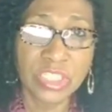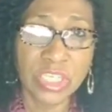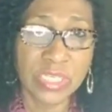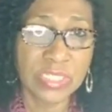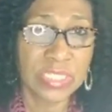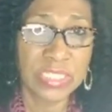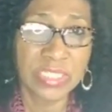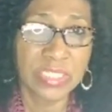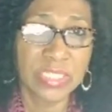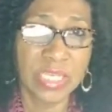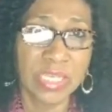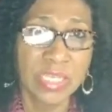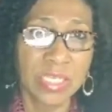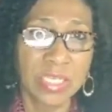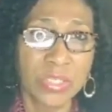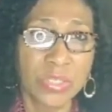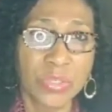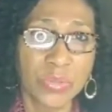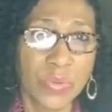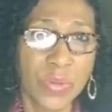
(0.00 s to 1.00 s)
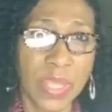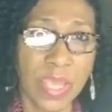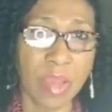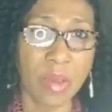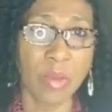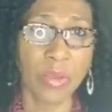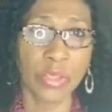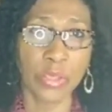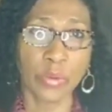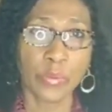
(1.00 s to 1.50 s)
decide to do it
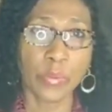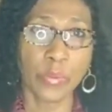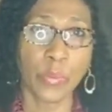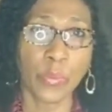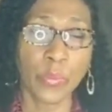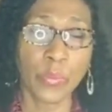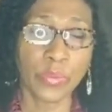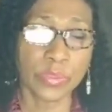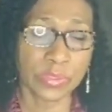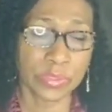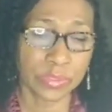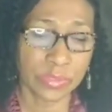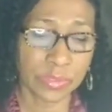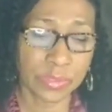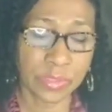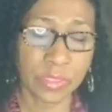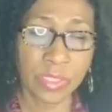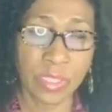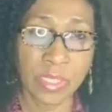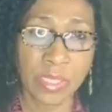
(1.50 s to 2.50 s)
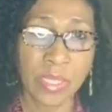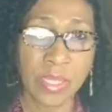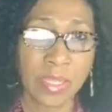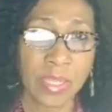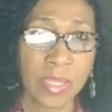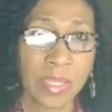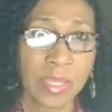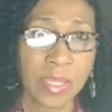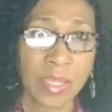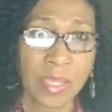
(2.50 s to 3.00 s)
on your own.
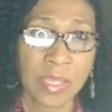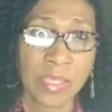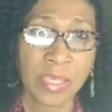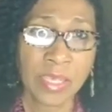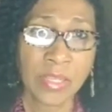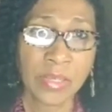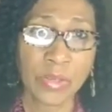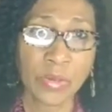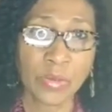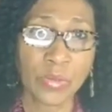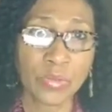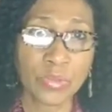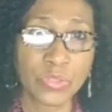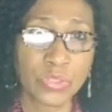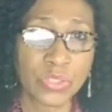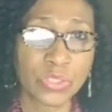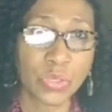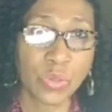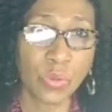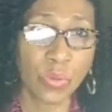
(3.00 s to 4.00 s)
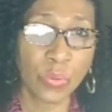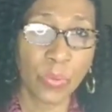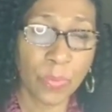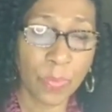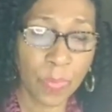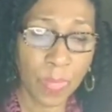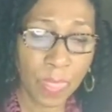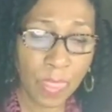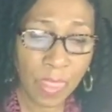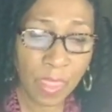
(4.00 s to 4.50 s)
You know, so
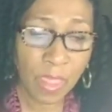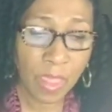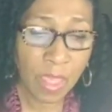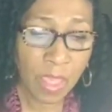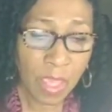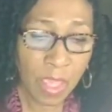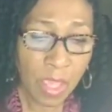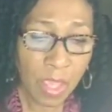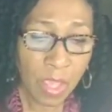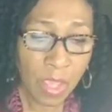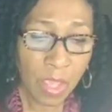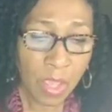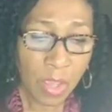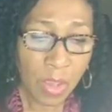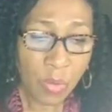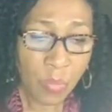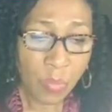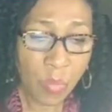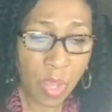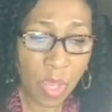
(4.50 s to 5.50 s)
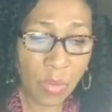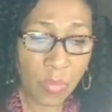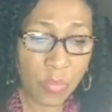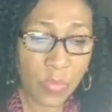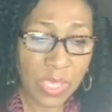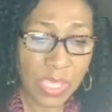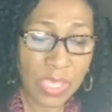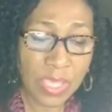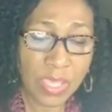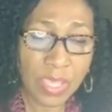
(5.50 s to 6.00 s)
what
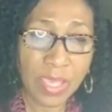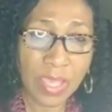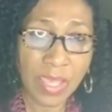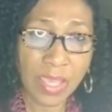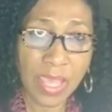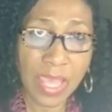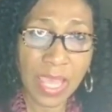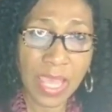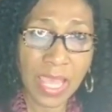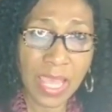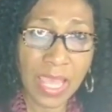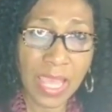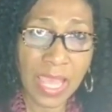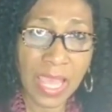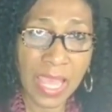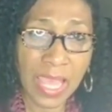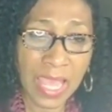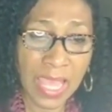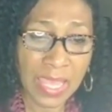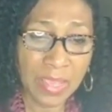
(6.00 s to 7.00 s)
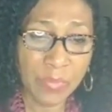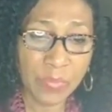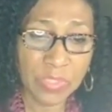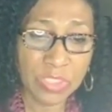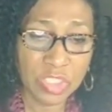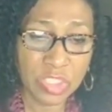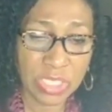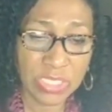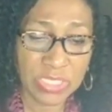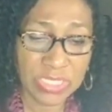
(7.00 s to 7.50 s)
I
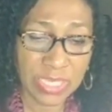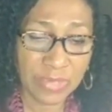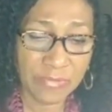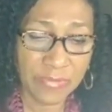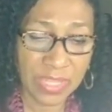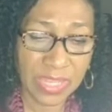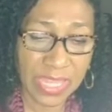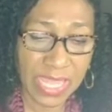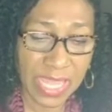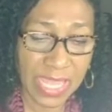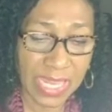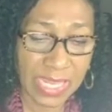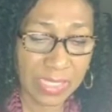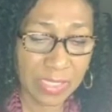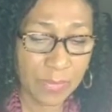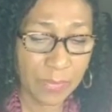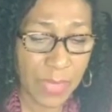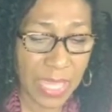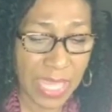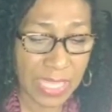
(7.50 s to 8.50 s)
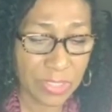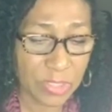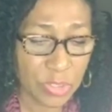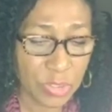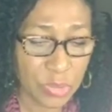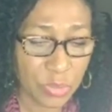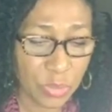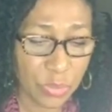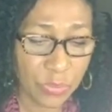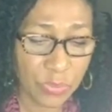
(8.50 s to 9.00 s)
was just giving that little
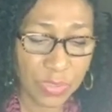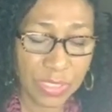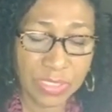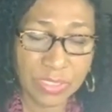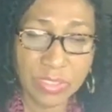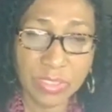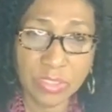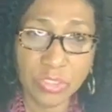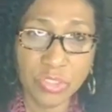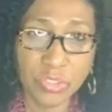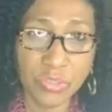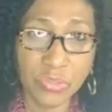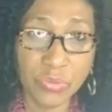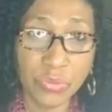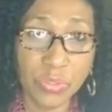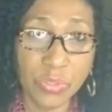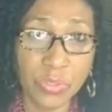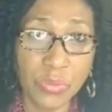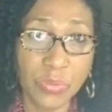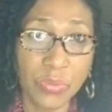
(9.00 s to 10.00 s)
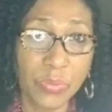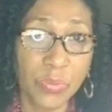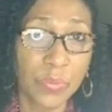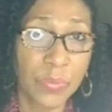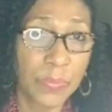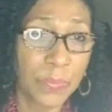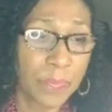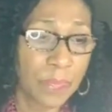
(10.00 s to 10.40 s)
backstory to show you,